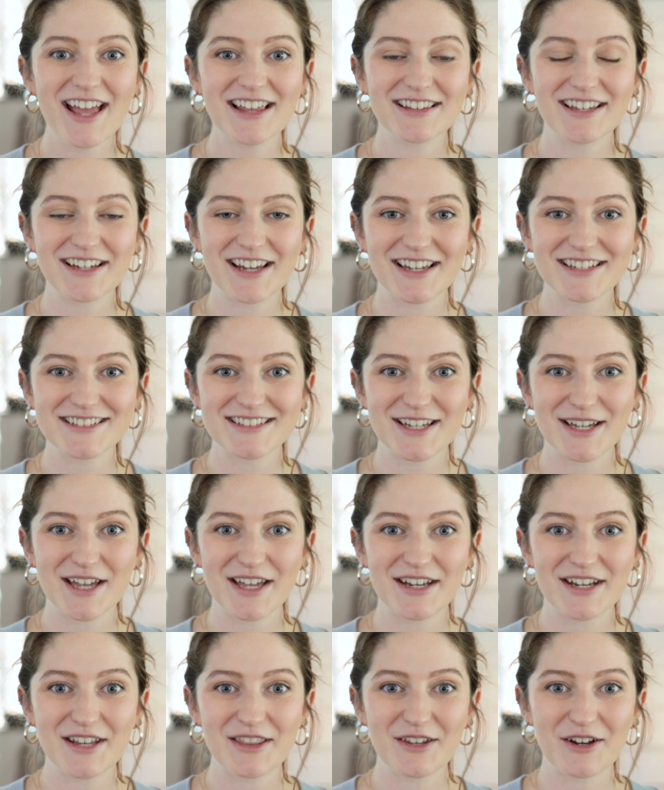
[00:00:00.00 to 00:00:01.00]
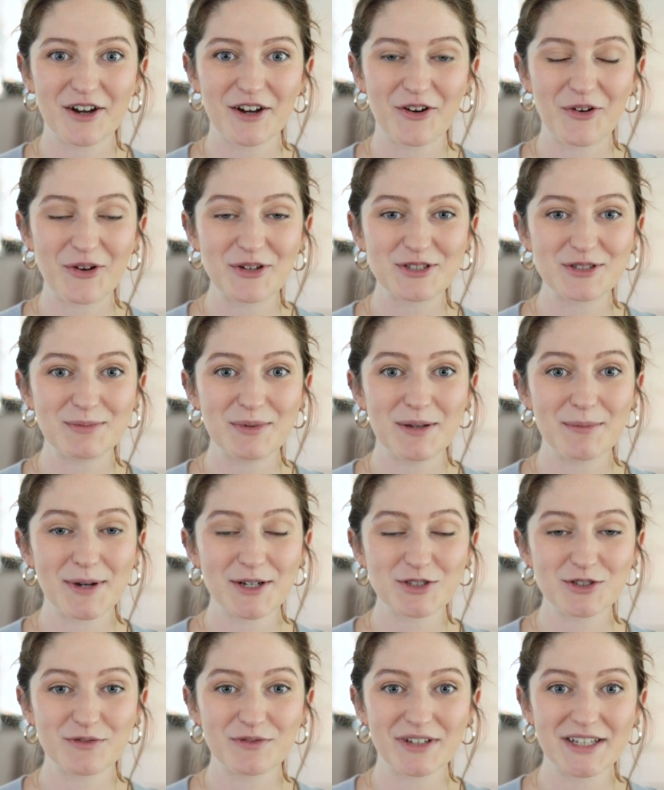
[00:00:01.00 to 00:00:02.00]
Like I said, there are going to be a
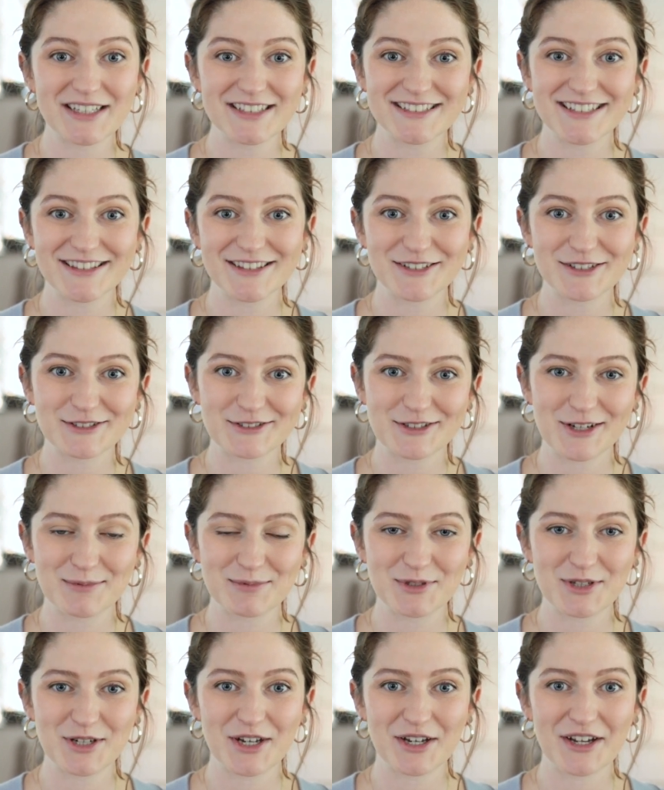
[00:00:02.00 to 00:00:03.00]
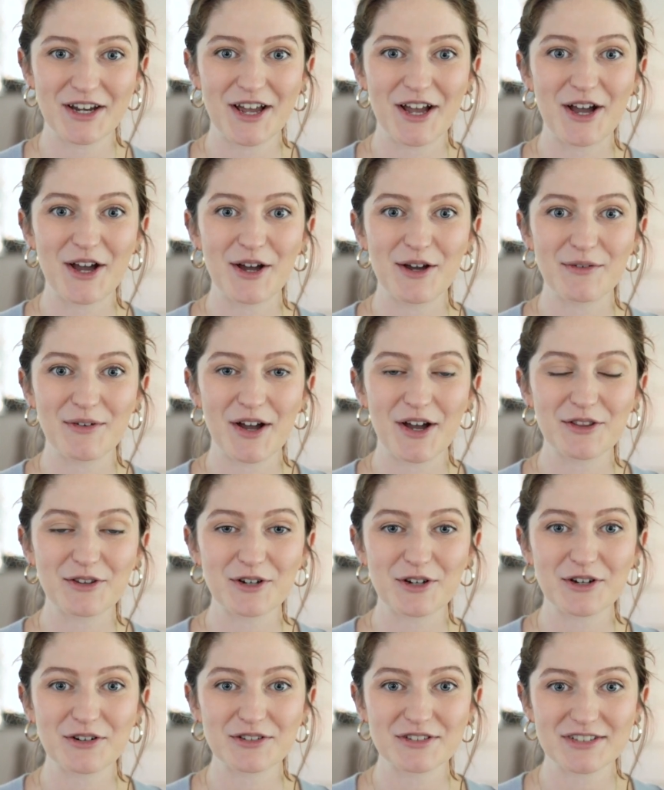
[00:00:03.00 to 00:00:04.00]
bunch of links in the description of
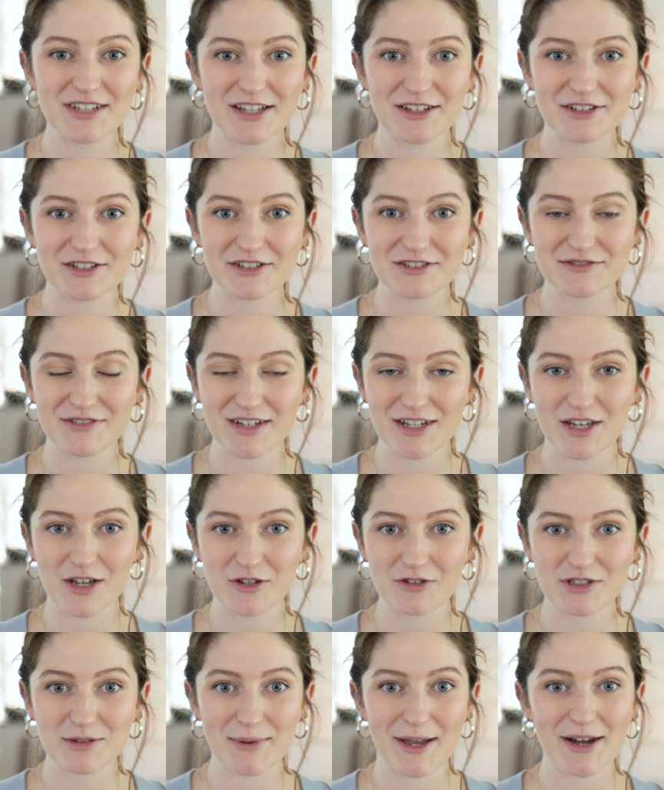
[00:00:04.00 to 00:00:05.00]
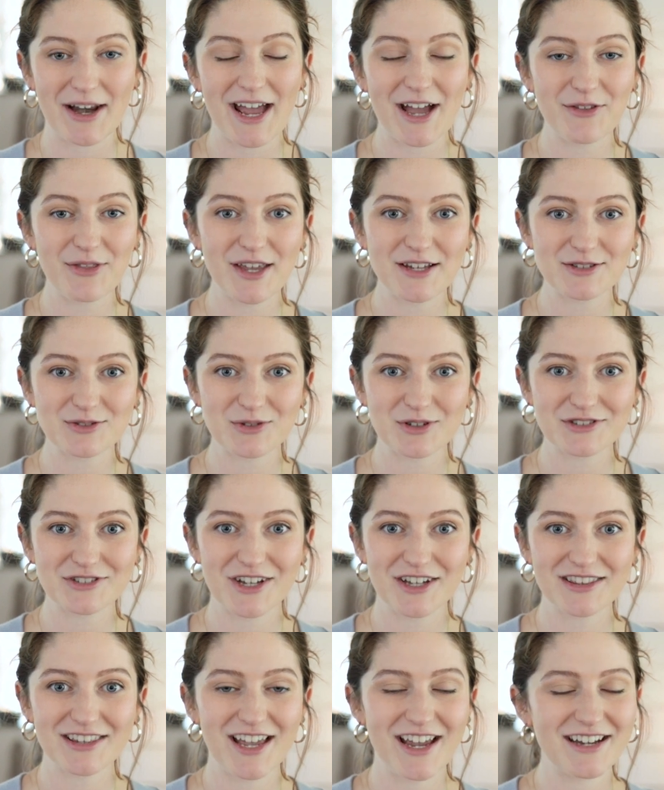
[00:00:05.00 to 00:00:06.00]
other sellers' videos about how they source
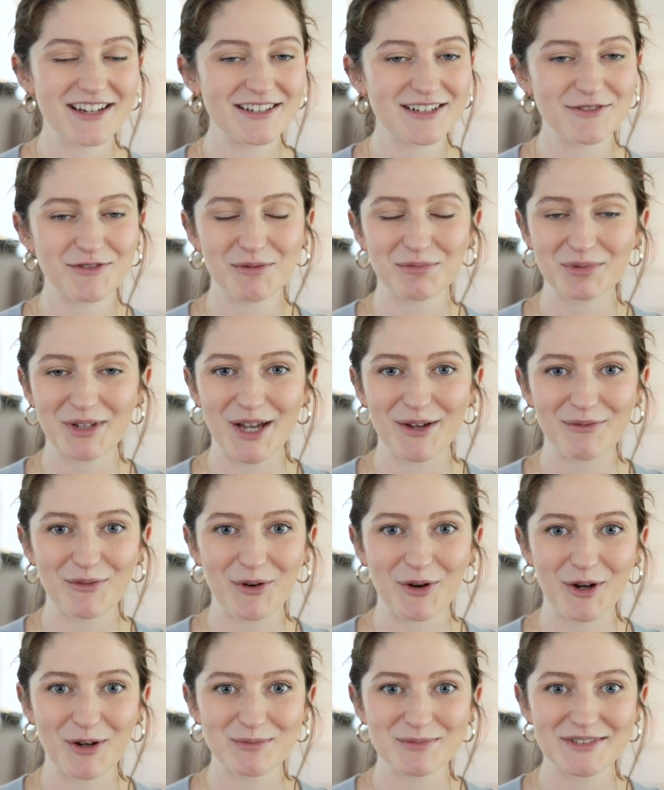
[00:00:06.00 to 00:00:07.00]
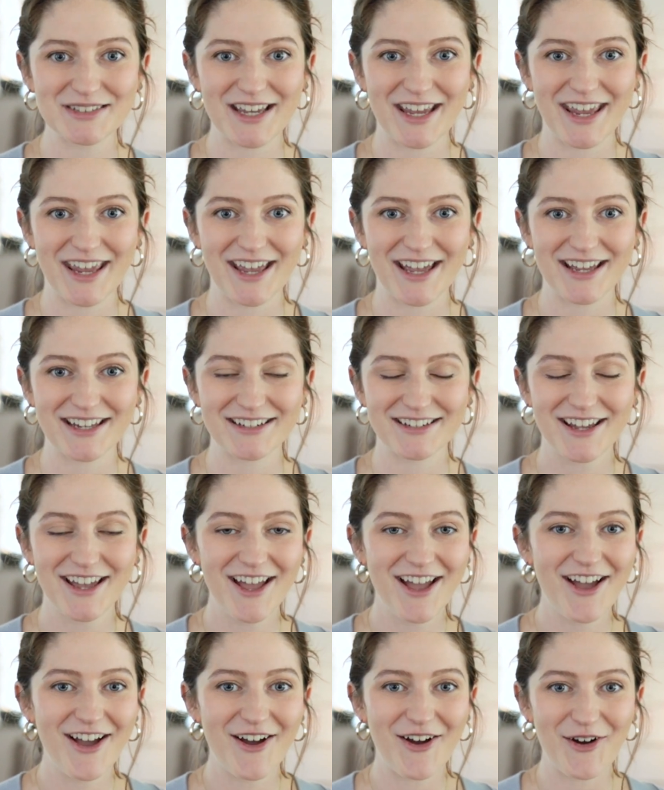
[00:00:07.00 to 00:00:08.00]
online in different platforms and
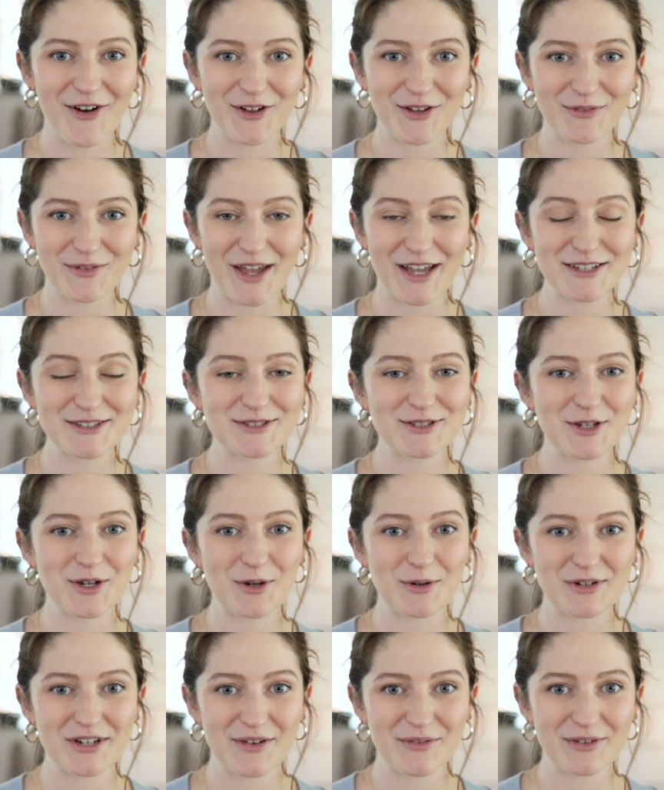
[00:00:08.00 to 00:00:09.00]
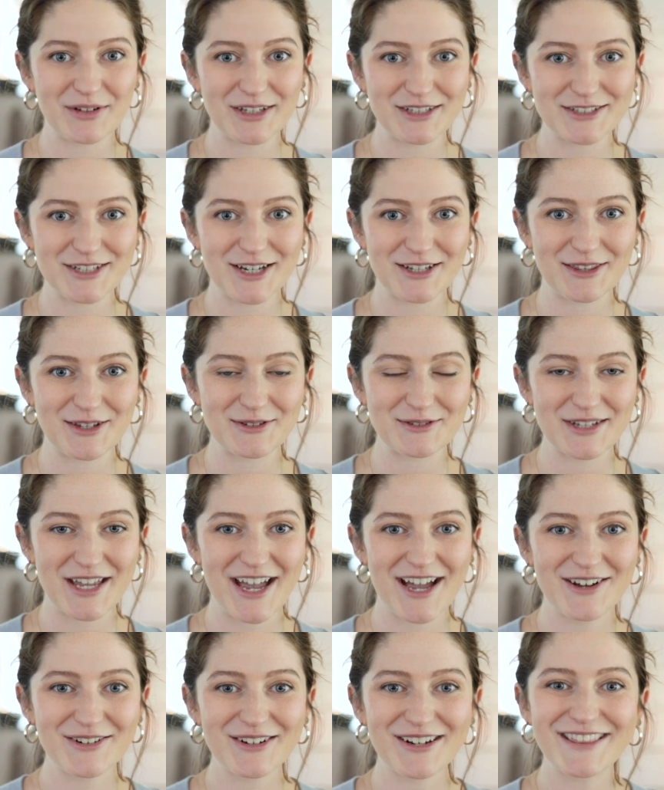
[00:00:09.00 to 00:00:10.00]
all of that. So definitely check those
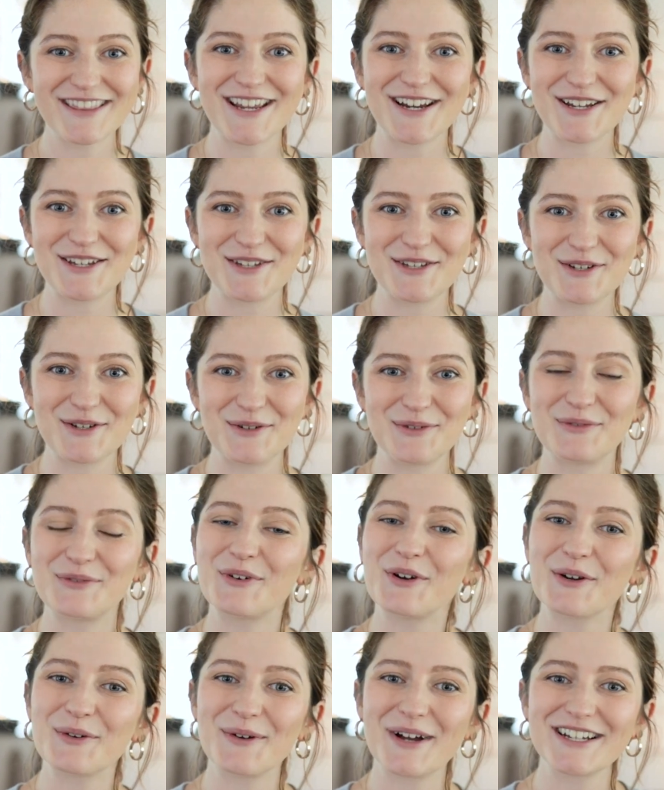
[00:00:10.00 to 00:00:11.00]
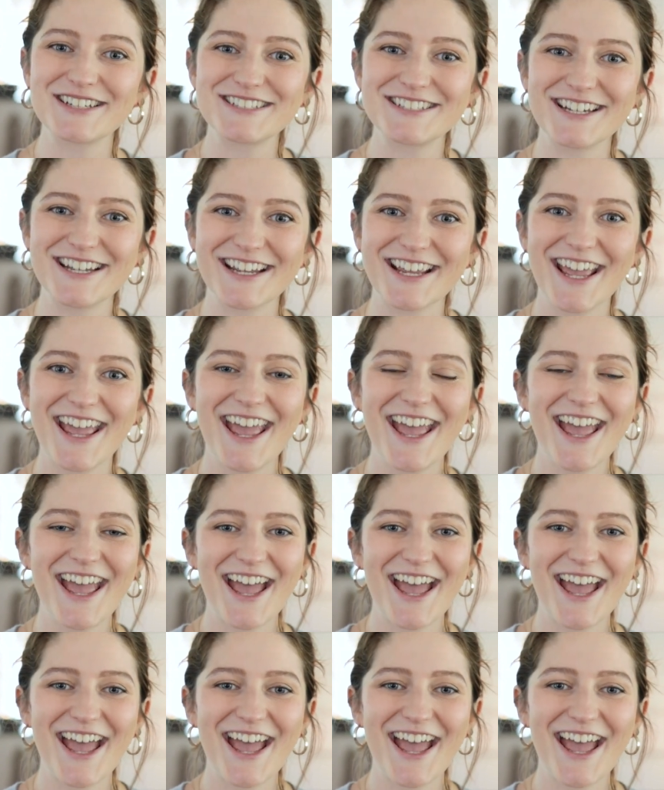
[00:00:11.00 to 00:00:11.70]
out. Thank you for watching.